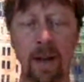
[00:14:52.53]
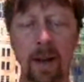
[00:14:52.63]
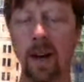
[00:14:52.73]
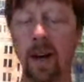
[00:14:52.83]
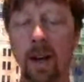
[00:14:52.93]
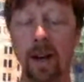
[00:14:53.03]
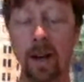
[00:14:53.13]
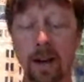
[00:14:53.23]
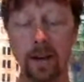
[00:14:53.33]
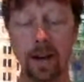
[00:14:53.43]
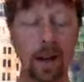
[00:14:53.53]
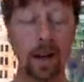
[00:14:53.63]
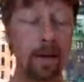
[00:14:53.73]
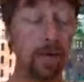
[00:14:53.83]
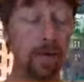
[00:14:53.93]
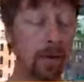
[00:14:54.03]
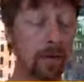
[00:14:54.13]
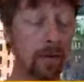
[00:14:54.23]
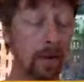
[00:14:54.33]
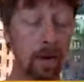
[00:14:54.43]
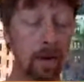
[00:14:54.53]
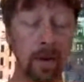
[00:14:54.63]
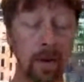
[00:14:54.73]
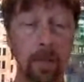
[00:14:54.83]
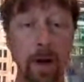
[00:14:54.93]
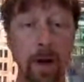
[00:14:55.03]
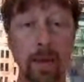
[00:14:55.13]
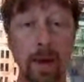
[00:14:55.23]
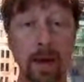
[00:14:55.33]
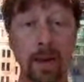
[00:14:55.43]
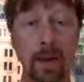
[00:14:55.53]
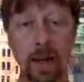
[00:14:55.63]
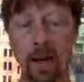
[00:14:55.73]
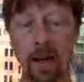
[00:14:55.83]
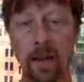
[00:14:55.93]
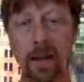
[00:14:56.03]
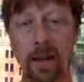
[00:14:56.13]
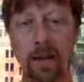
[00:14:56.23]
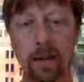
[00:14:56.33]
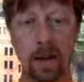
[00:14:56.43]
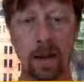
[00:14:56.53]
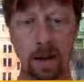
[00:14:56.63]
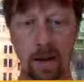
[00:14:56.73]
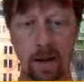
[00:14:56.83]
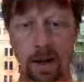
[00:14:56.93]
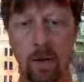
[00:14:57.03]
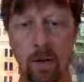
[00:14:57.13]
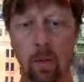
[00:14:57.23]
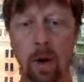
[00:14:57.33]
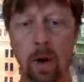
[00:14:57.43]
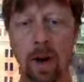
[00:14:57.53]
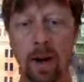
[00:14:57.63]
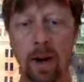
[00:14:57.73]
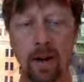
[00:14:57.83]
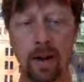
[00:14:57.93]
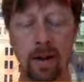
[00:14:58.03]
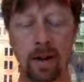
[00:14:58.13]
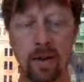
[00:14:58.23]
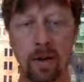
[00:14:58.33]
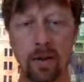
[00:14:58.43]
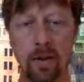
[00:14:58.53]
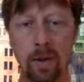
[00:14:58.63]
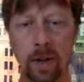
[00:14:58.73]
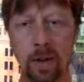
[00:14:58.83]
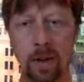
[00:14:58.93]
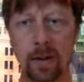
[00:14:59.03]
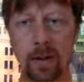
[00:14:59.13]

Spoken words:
and I found it, very pragmatic, and I think that's why I enjoyed reading it.